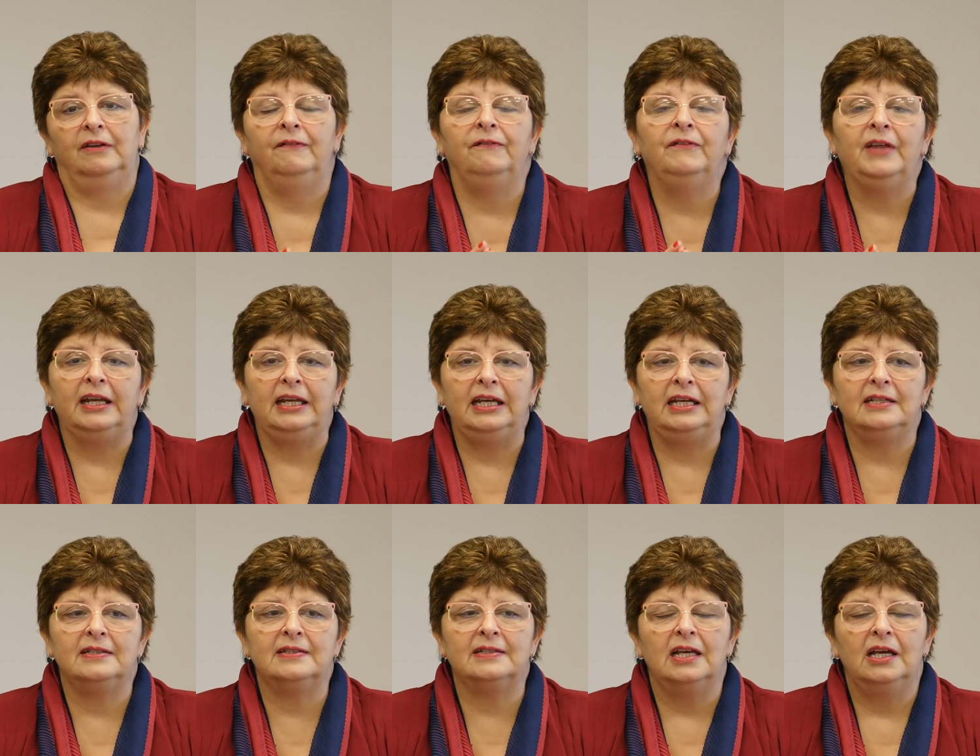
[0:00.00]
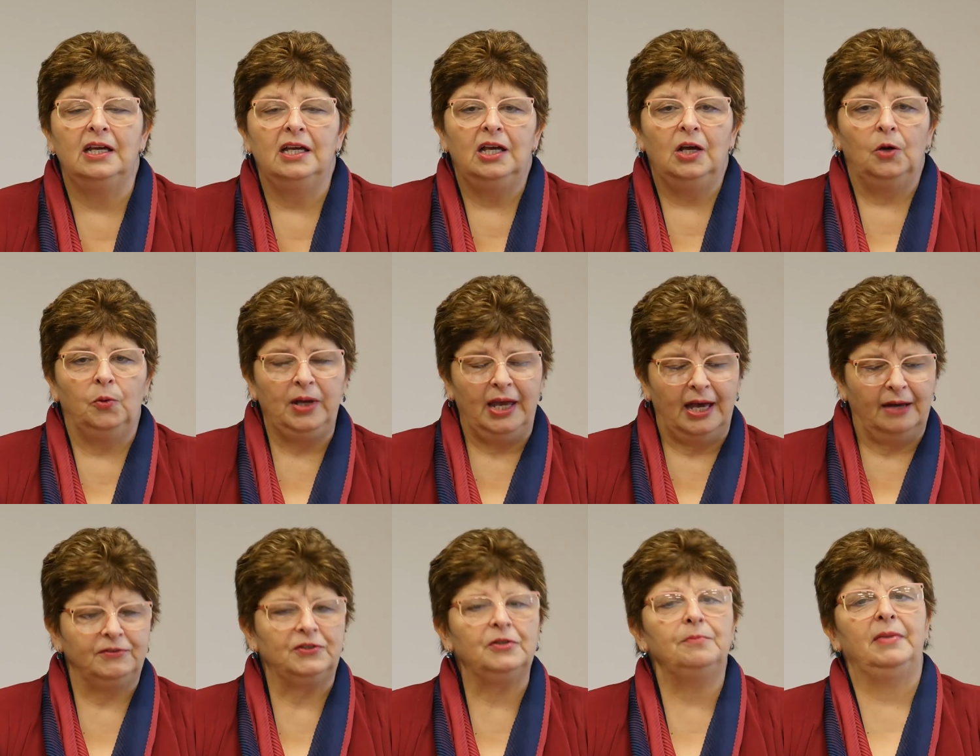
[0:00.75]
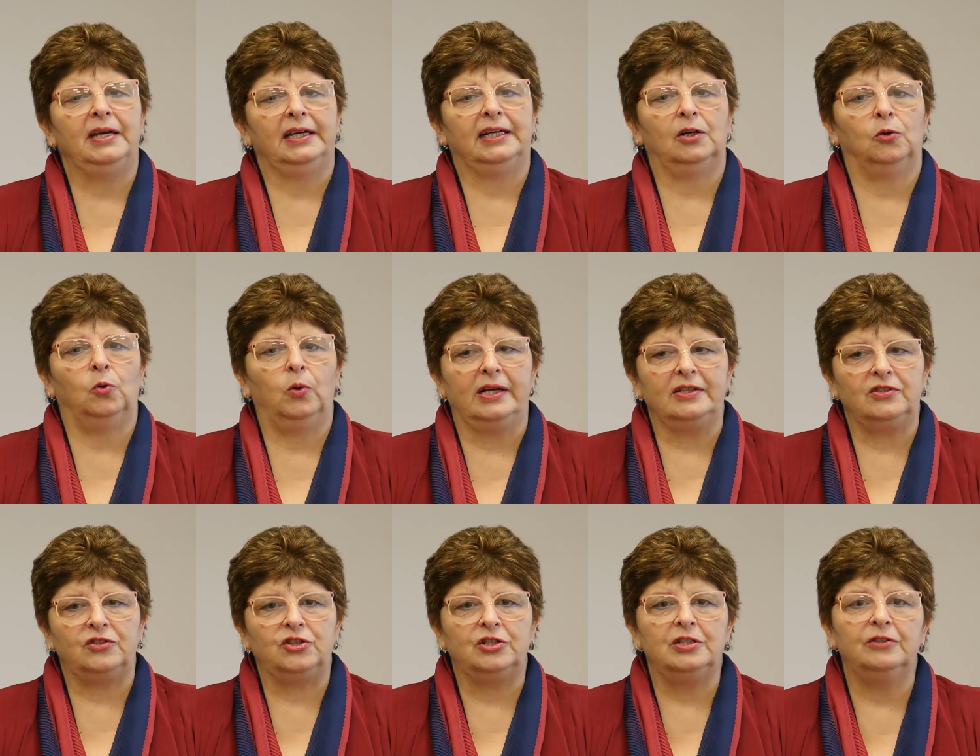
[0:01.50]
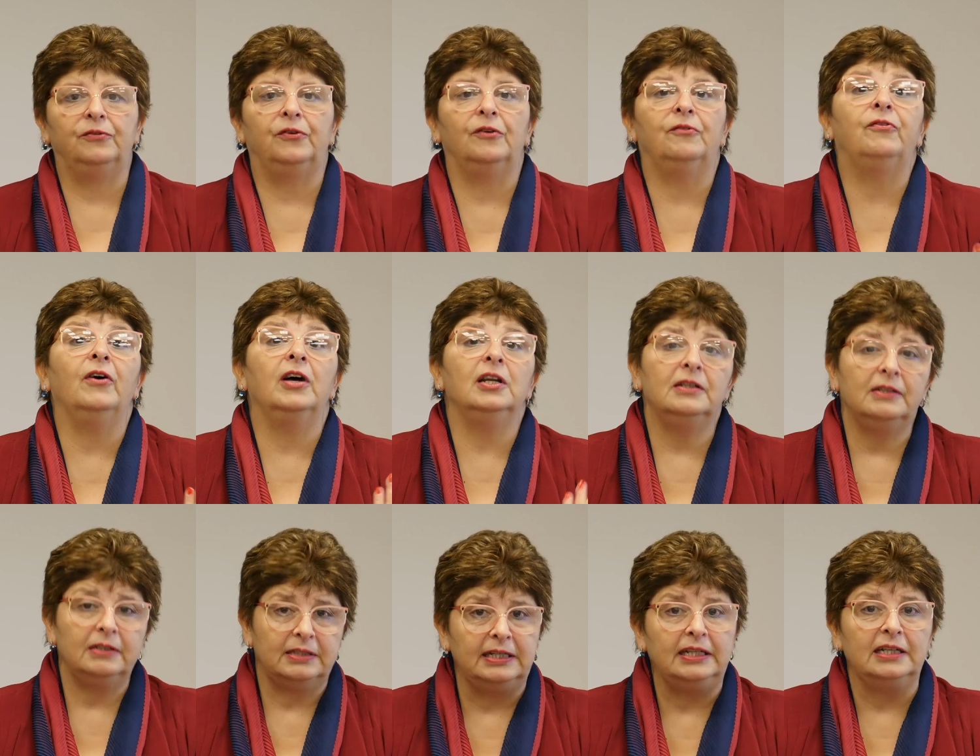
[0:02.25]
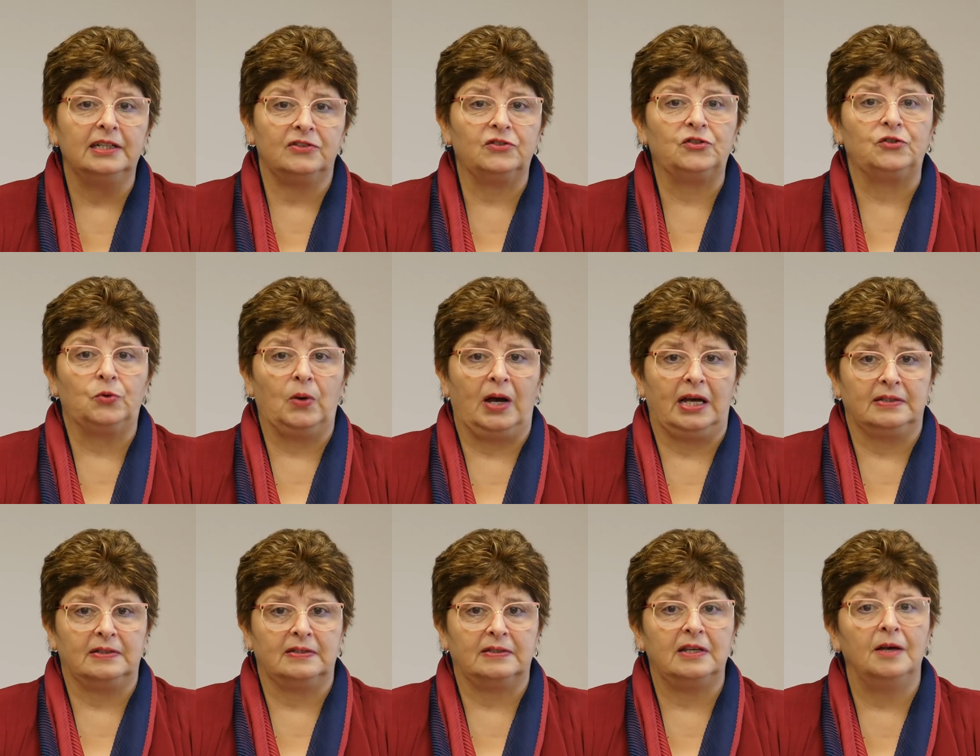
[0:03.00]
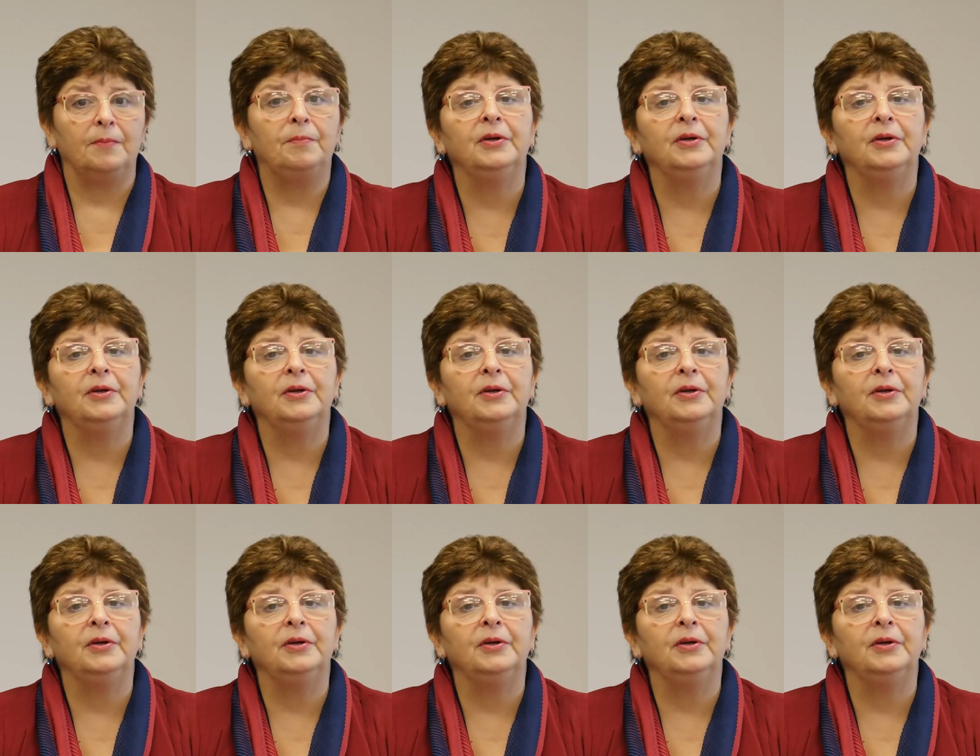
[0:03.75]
That is, we have to make a question for volunteers to answer,